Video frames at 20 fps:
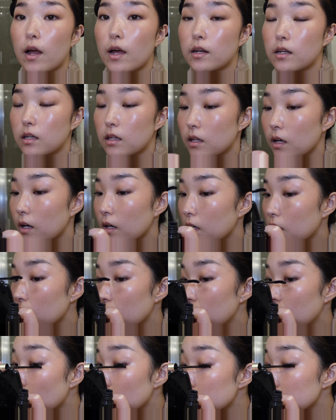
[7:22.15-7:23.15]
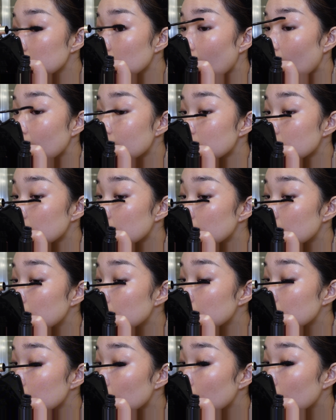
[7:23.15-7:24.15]
any like false
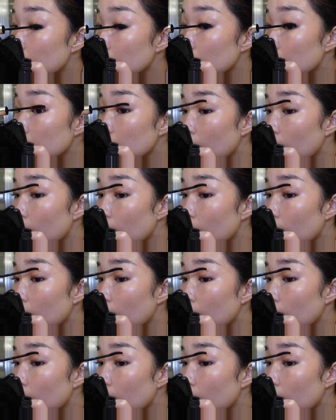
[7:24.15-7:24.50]
lashes or